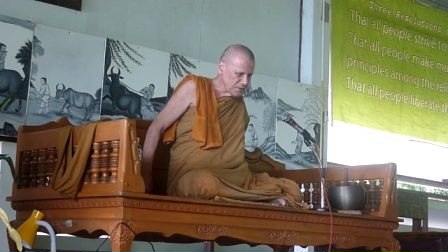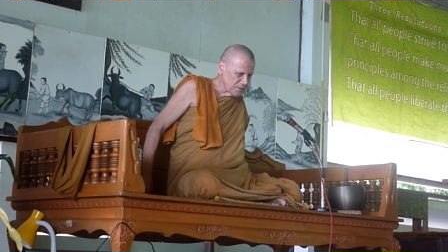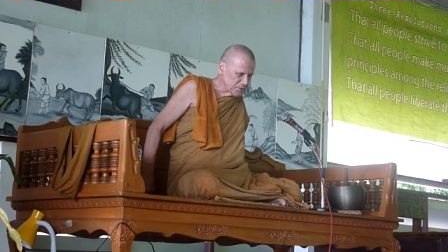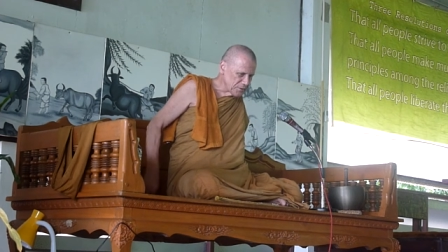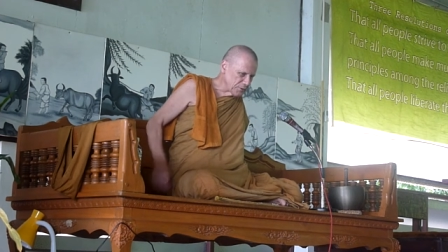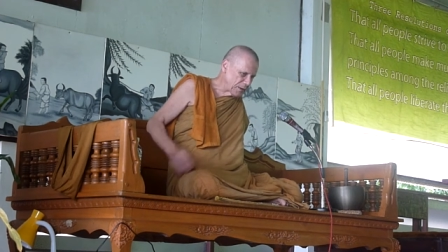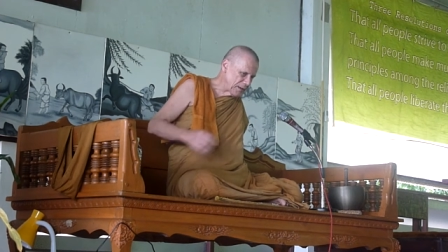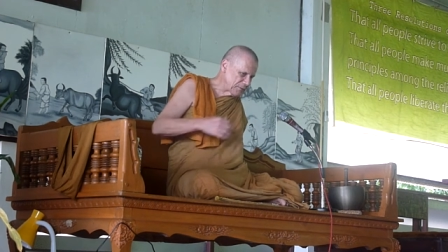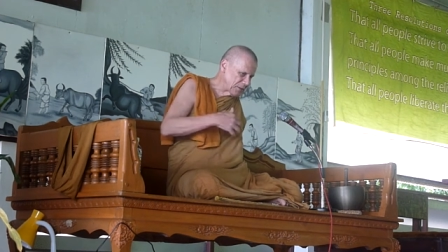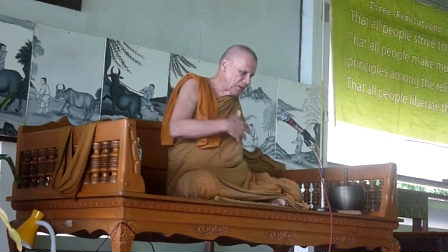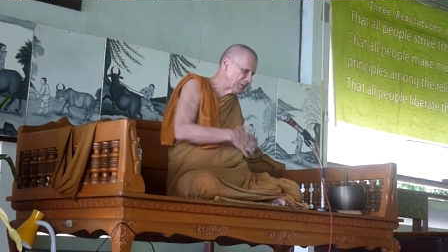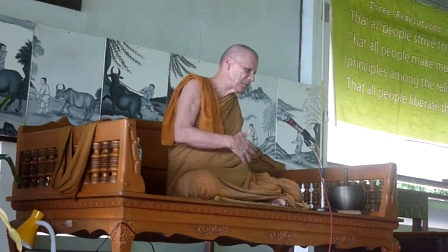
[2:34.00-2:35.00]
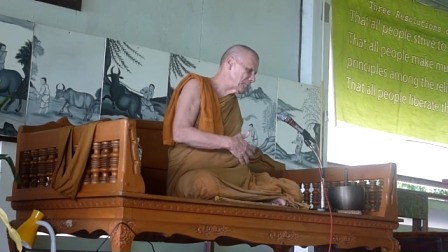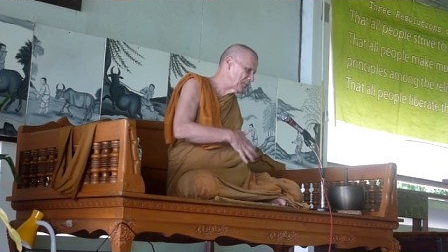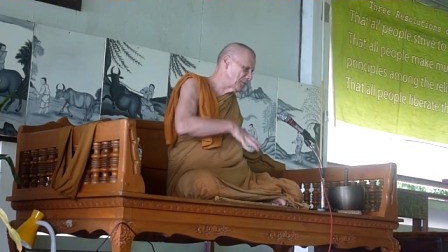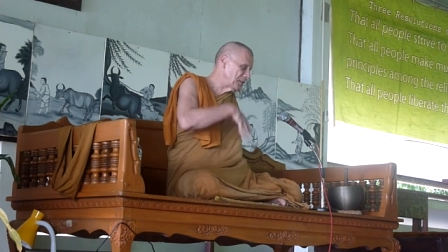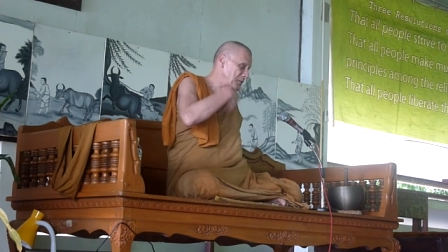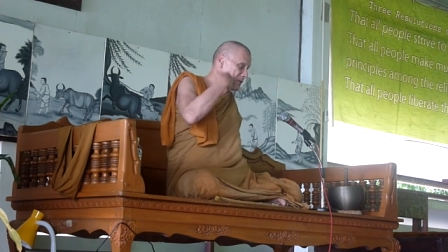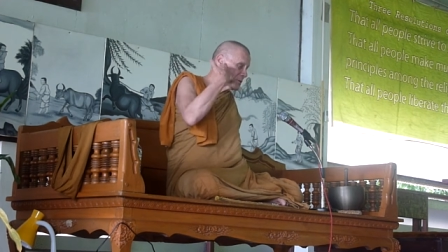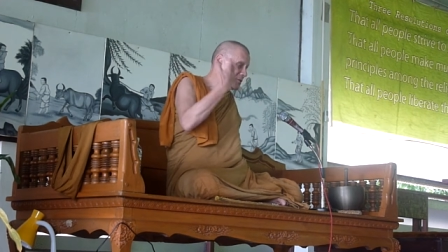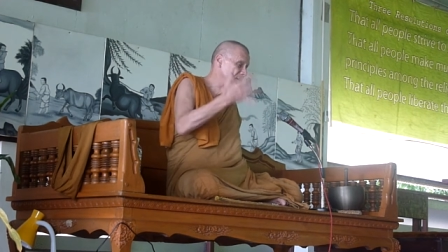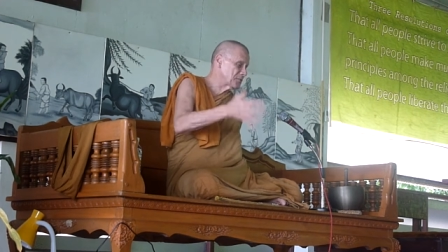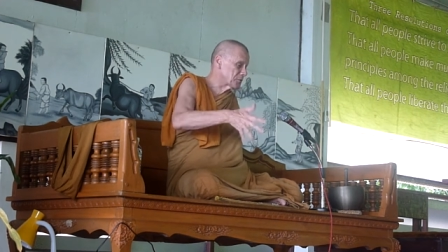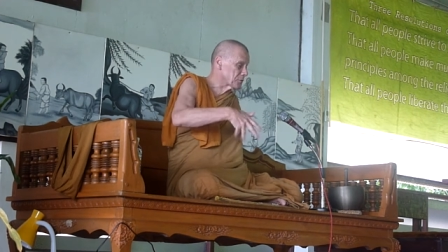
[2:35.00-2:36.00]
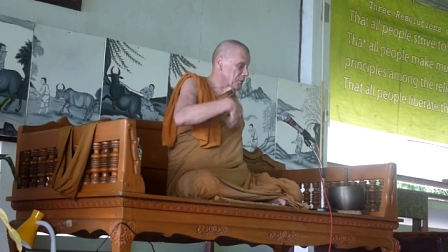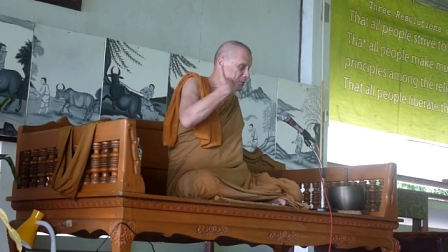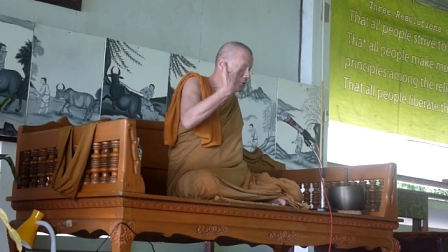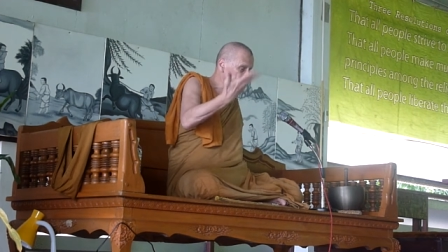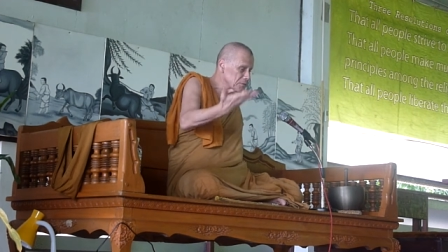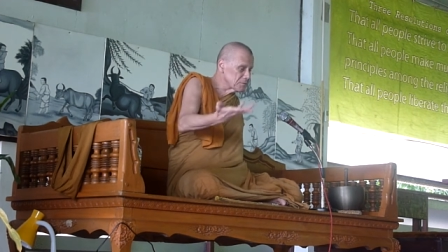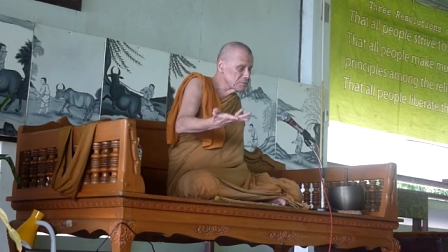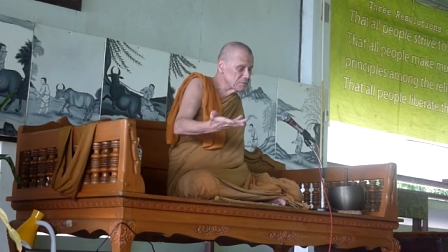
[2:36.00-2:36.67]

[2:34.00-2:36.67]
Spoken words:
And so you have an argument, the ego sense grows.